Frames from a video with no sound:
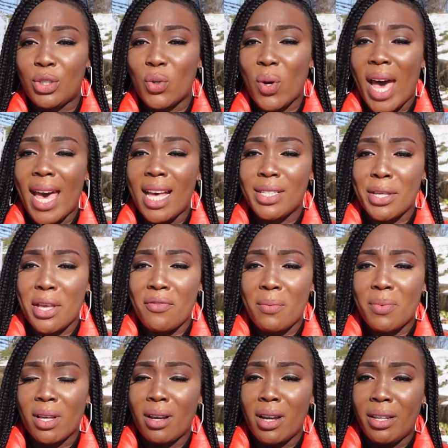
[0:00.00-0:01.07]
So I had to give
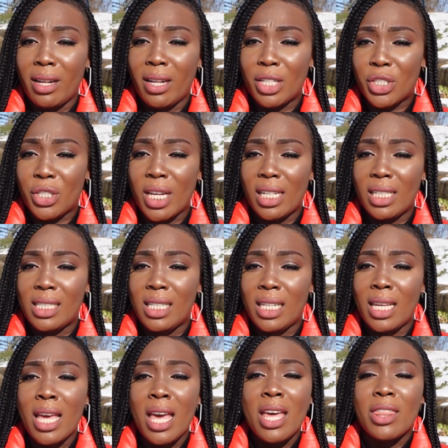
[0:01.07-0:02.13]
up the Ghanaian
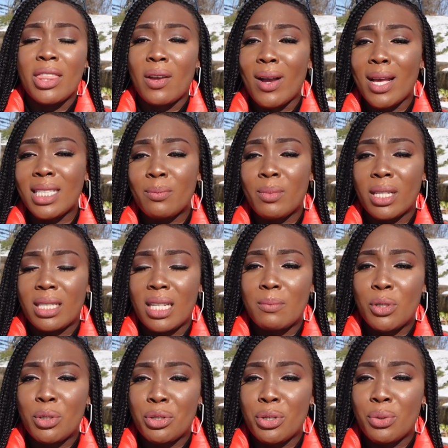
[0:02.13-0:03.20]
nationality. There are some
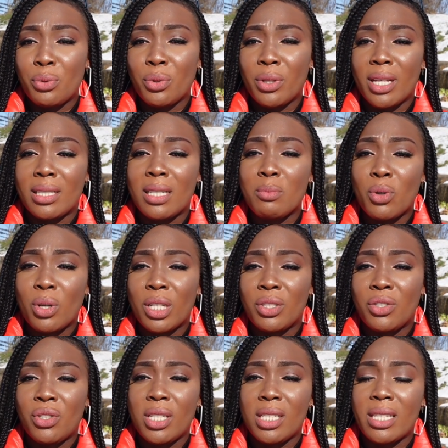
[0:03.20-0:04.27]
exemptions to the rule. There are some
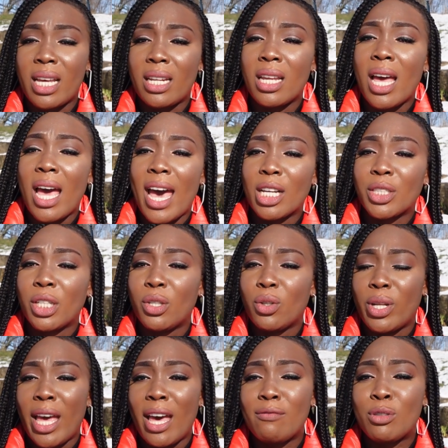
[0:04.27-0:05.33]
countries that actually
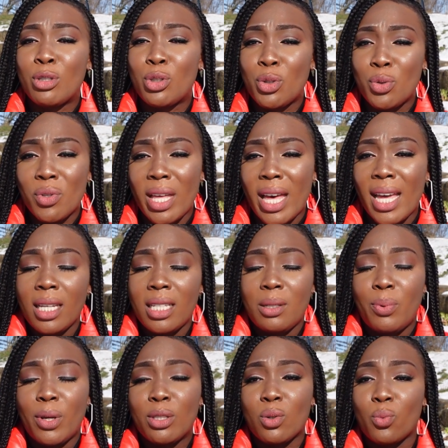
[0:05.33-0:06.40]
don't have to do that. It
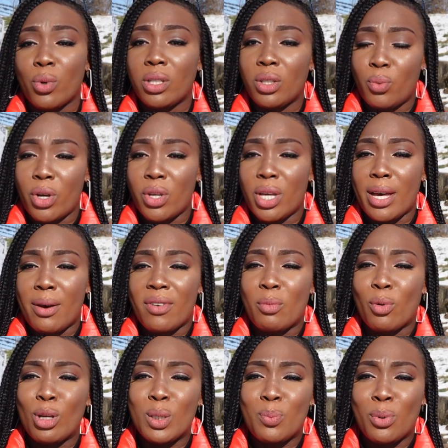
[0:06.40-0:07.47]
depends on where you come from.
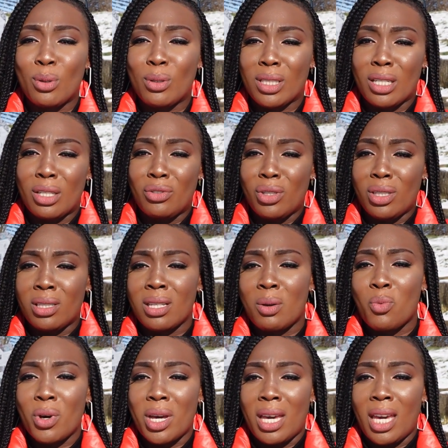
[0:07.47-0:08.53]
I'm going to put those countries
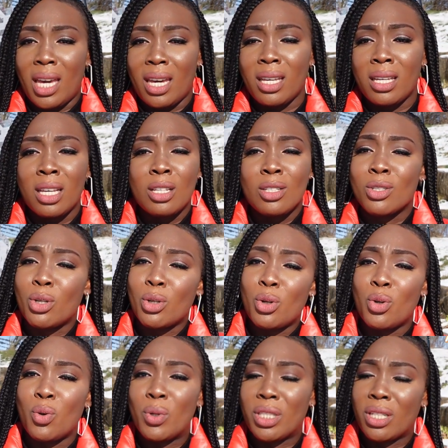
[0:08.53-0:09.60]
somewhere here so
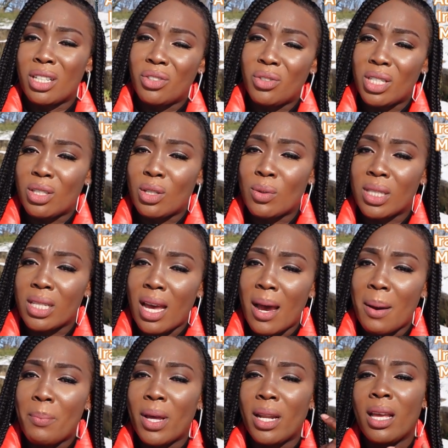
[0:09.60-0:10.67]
you know which countries those
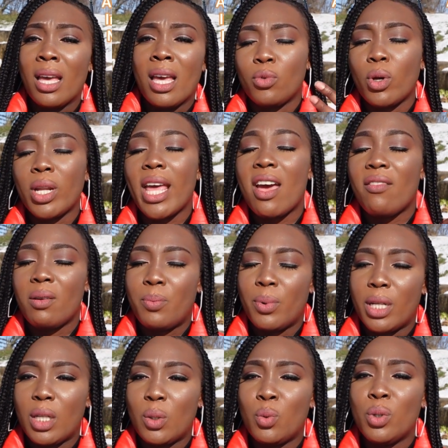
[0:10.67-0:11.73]
are. But not
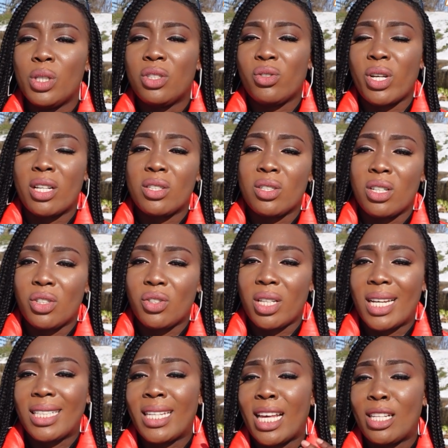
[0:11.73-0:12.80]
everybody who is trying to
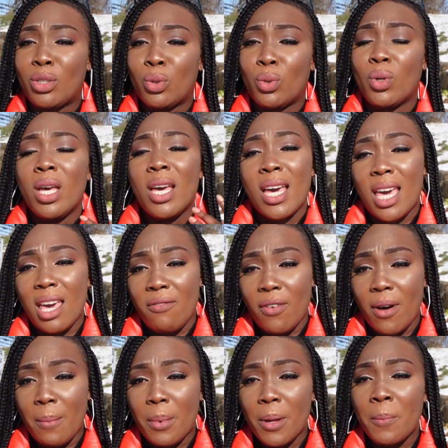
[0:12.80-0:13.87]
naturalize has to give
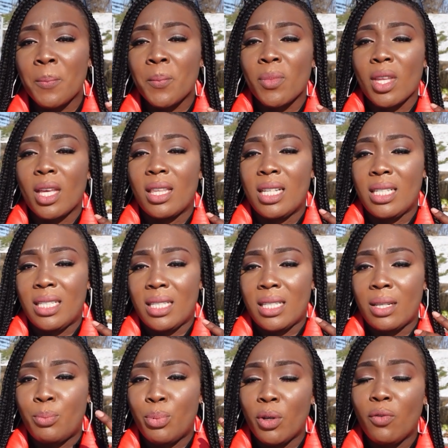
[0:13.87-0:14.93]
up his
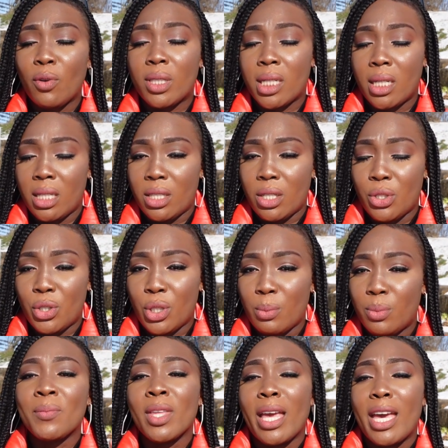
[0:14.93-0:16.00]
previous citizenship.